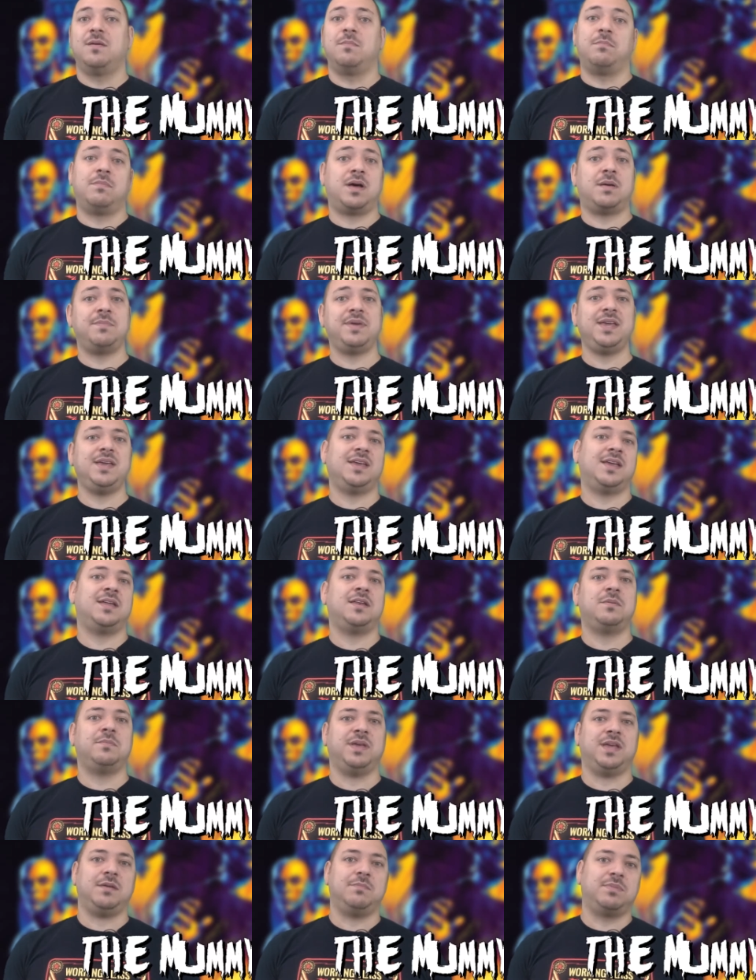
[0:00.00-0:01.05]
The mummy
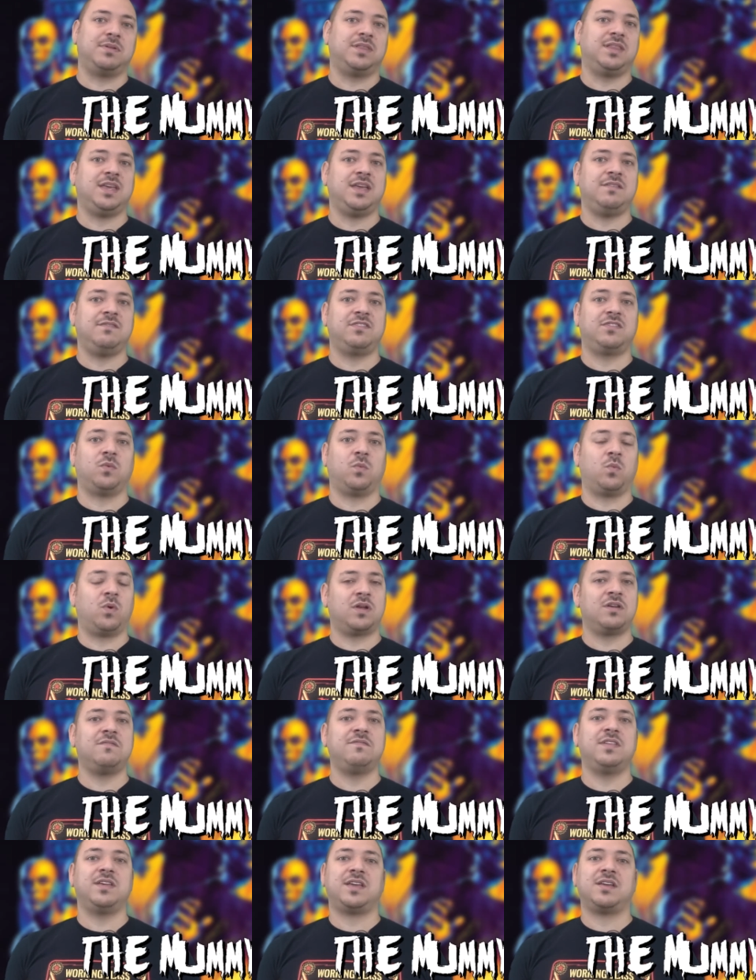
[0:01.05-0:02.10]
enemy believes one
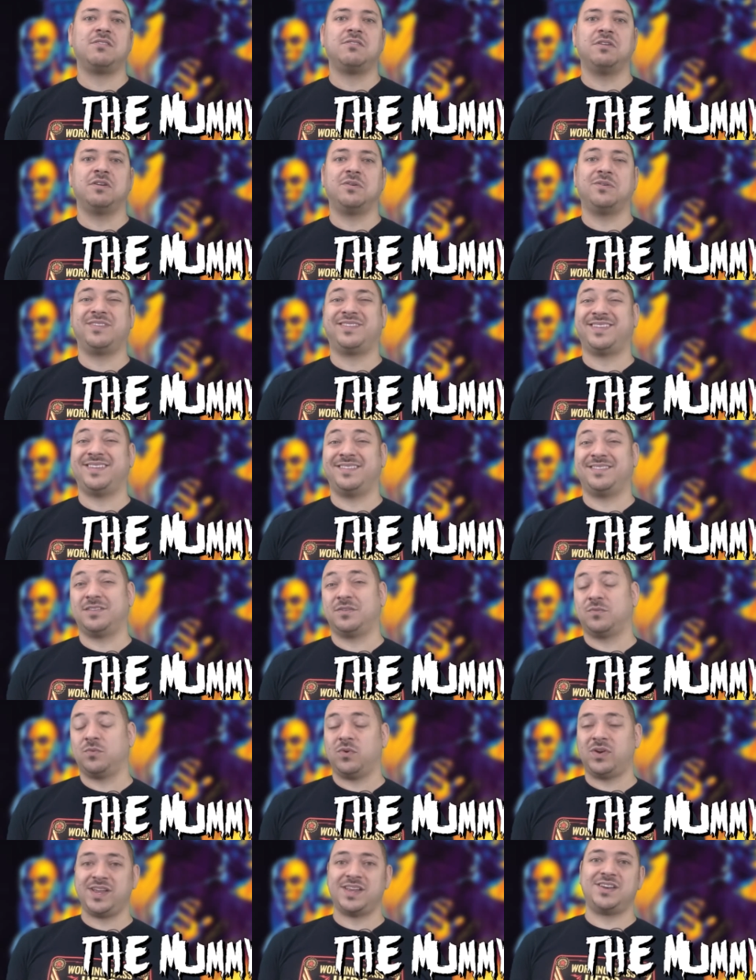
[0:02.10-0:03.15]
of the heroes is the
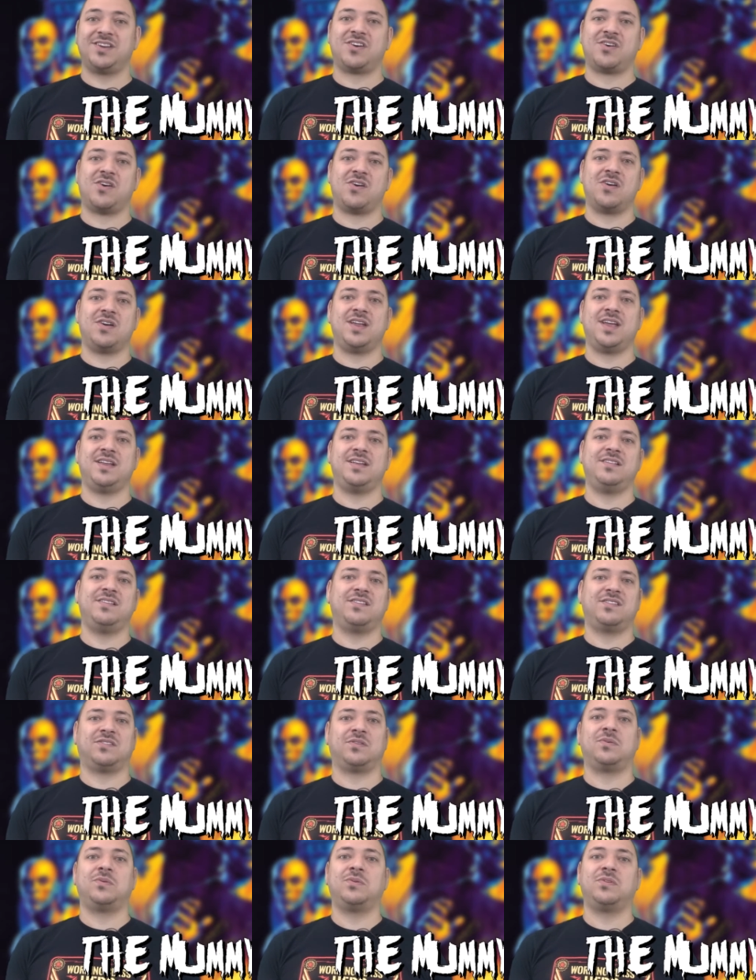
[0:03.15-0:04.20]
reincarnated
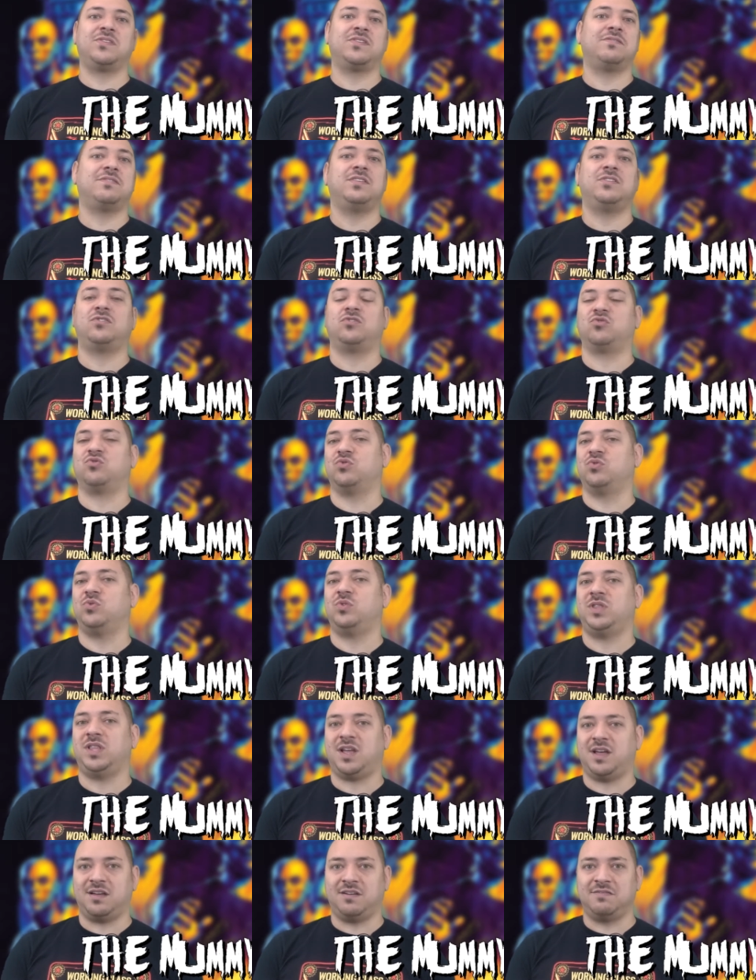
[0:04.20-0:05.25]
souls of his true
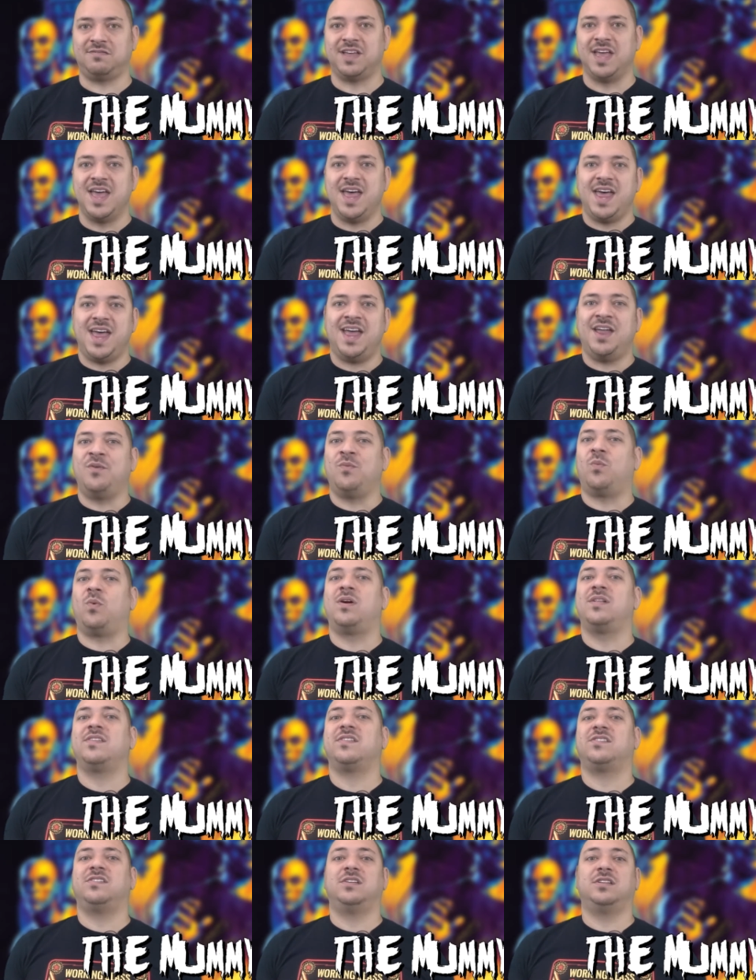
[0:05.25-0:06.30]
love and
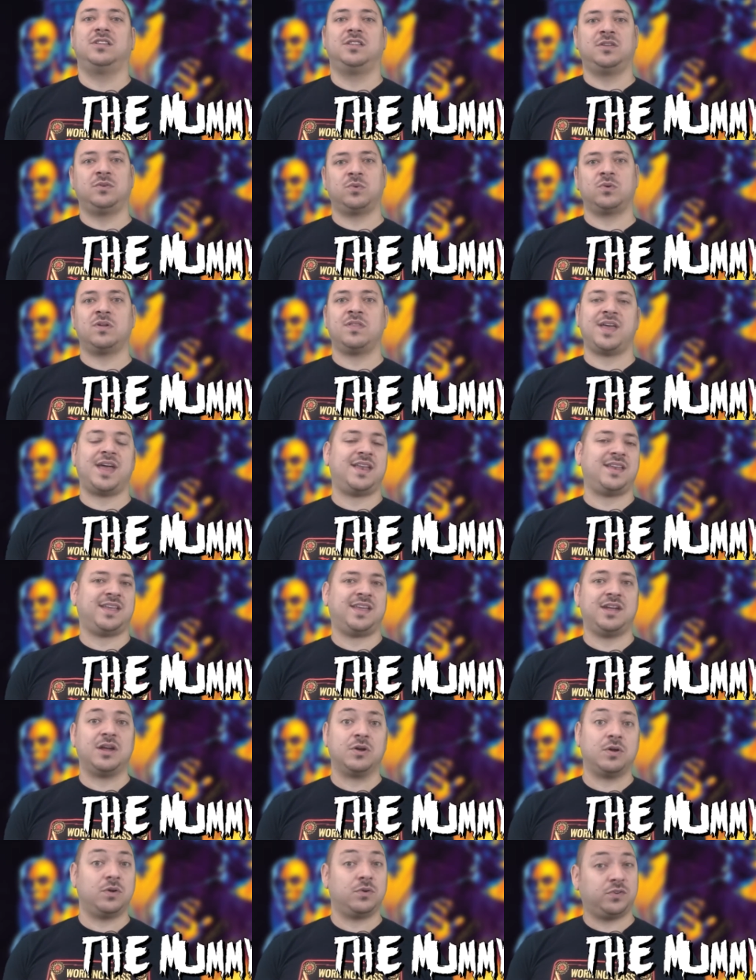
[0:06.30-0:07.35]
wants to lure that
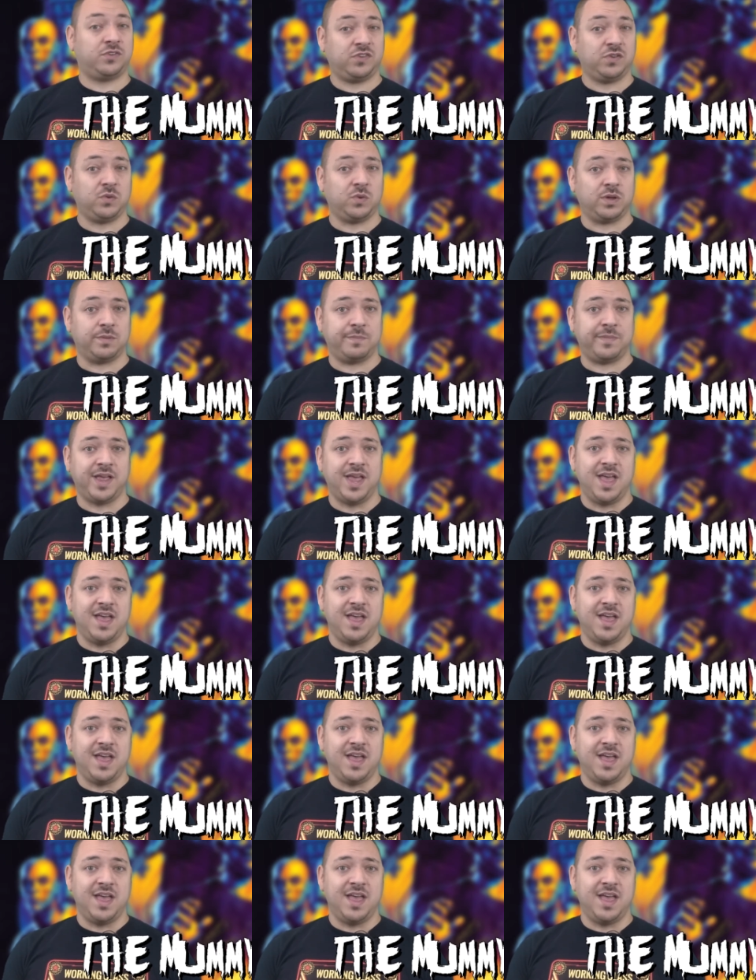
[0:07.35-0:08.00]
hero to him.